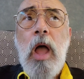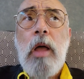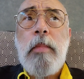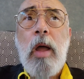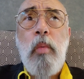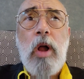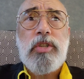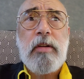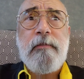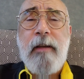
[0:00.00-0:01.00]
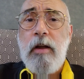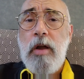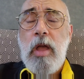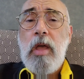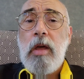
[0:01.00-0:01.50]
I watched a
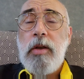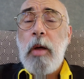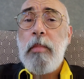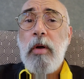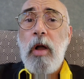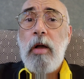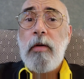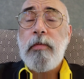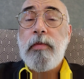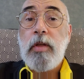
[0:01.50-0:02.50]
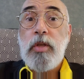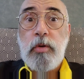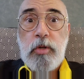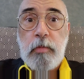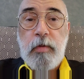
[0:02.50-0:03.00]
fair number of
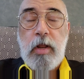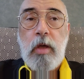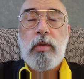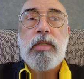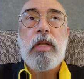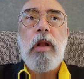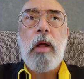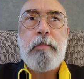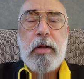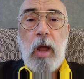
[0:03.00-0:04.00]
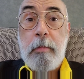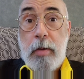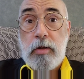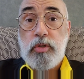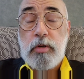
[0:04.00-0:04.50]
YouTube videos and a
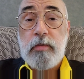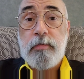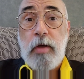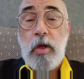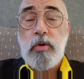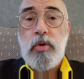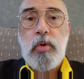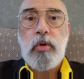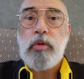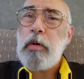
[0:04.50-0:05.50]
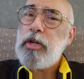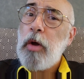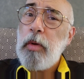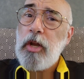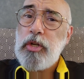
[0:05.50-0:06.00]
bunch of news, which I
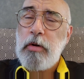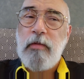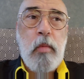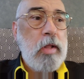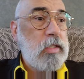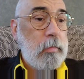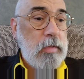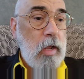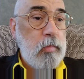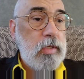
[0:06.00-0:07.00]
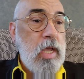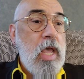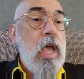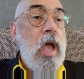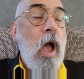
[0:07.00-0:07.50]
really should avoid sometimes.
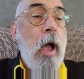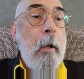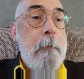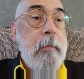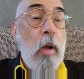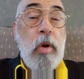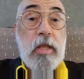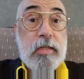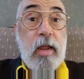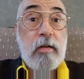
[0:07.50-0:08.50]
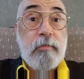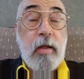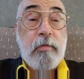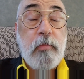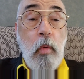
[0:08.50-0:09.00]
I want to stay
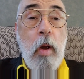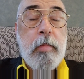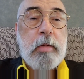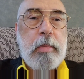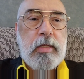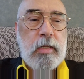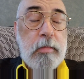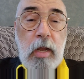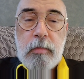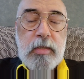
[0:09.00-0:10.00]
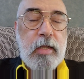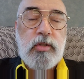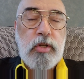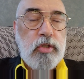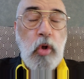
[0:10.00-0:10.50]
informed, but sometimes
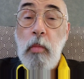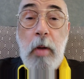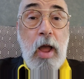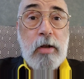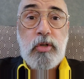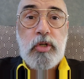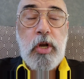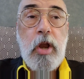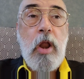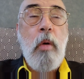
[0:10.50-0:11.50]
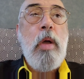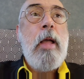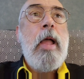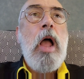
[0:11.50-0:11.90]
it's just so much, you know.